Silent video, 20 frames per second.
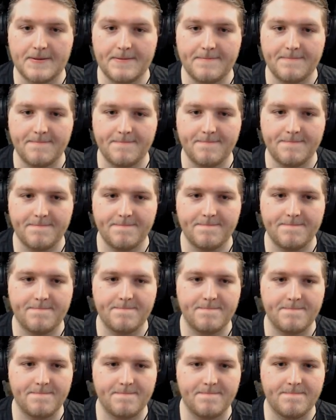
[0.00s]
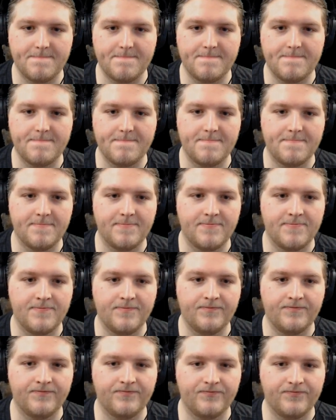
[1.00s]

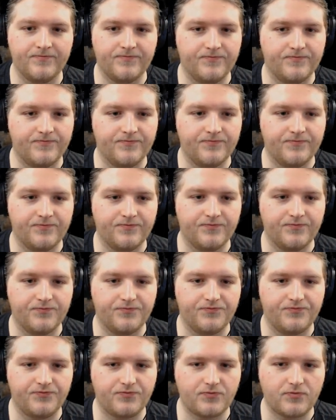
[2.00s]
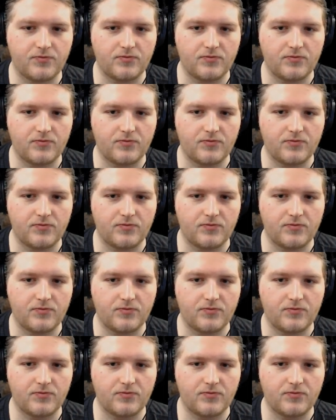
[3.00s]
Nobody speaks.